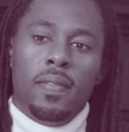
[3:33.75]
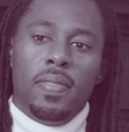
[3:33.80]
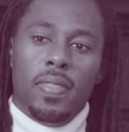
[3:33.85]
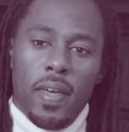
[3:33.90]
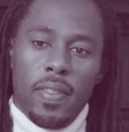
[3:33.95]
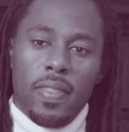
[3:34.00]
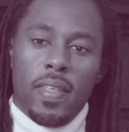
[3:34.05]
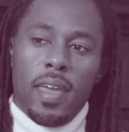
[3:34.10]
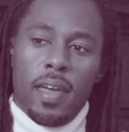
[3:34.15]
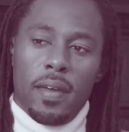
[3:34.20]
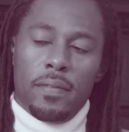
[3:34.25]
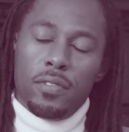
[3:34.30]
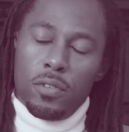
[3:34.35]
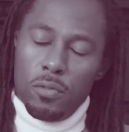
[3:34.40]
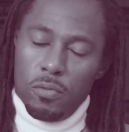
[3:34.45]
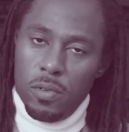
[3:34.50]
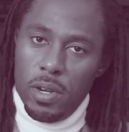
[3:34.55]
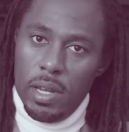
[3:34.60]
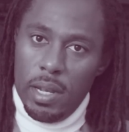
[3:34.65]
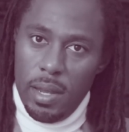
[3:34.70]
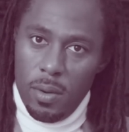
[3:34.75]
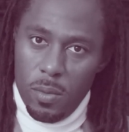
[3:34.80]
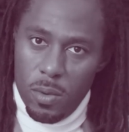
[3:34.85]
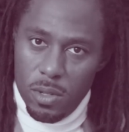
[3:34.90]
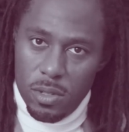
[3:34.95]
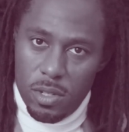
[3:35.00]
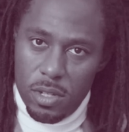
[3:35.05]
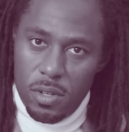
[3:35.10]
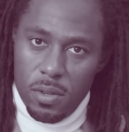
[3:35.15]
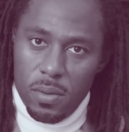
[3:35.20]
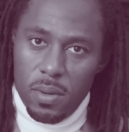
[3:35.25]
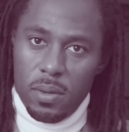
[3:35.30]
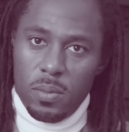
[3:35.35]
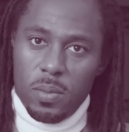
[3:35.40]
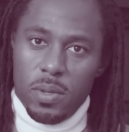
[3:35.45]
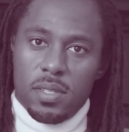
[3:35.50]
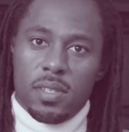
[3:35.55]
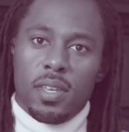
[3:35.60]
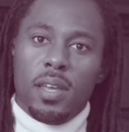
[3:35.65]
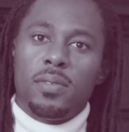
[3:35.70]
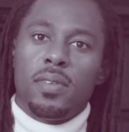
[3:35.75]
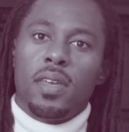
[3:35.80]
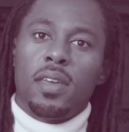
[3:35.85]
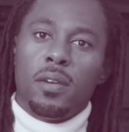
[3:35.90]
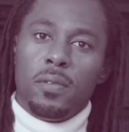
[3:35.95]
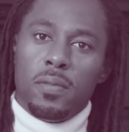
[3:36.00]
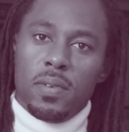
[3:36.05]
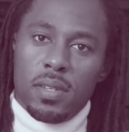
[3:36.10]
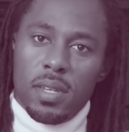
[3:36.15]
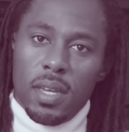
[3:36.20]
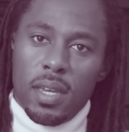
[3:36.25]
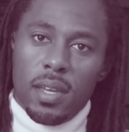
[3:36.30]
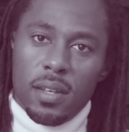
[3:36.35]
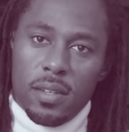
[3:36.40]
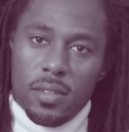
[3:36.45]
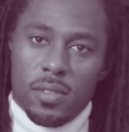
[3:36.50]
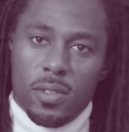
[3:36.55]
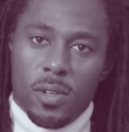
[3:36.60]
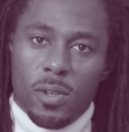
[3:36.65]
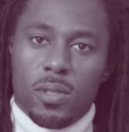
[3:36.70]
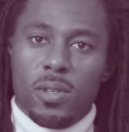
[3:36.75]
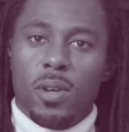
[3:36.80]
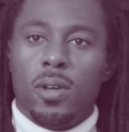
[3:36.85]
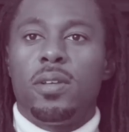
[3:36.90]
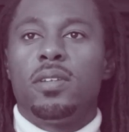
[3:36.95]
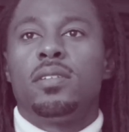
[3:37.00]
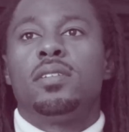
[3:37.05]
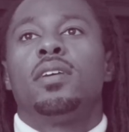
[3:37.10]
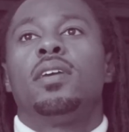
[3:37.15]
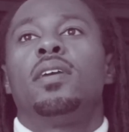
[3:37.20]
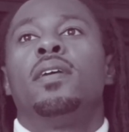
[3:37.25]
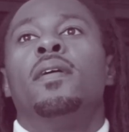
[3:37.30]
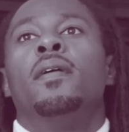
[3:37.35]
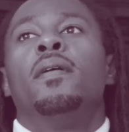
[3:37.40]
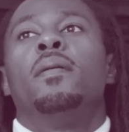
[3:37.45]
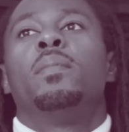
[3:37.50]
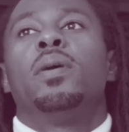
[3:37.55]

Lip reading: then they have to really want to do it, which sounds like a ridiculous tautology.